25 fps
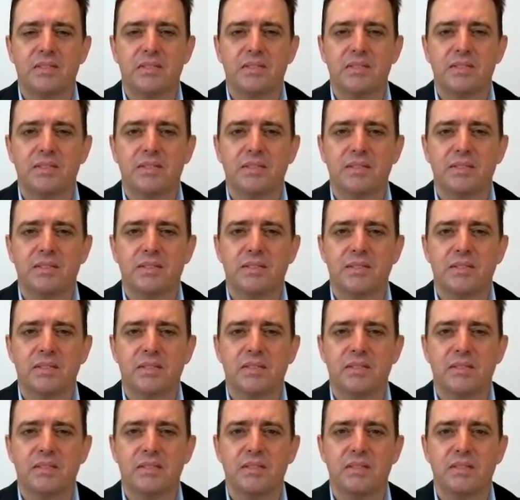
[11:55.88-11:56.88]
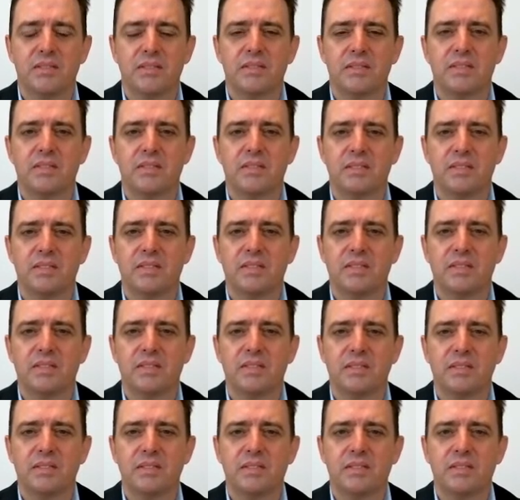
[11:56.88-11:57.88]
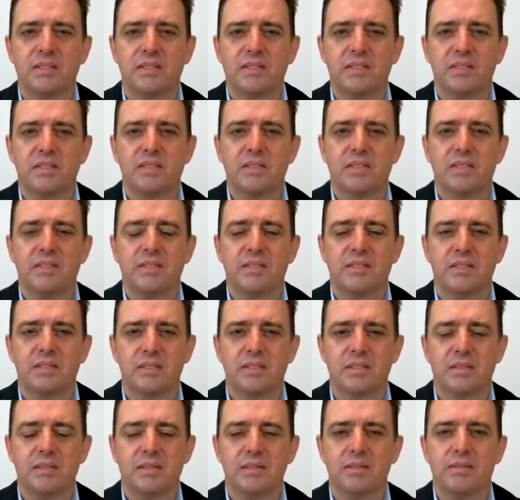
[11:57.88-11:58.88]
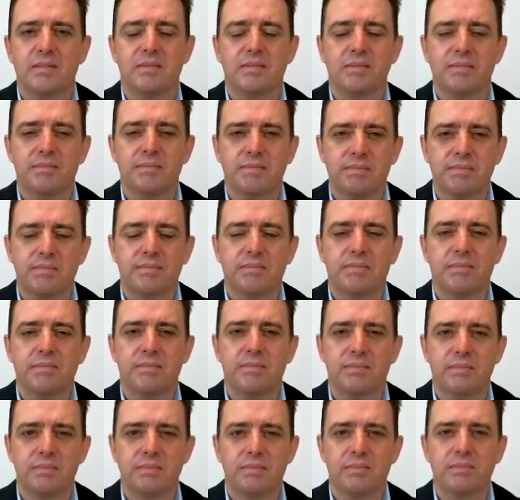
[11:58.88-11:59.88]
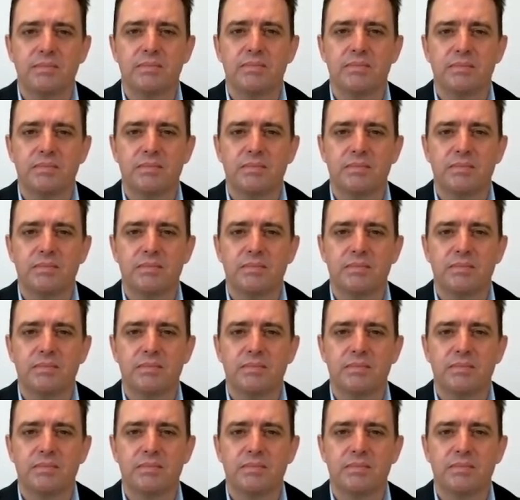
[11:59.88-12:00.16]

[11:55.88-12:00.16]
(silent)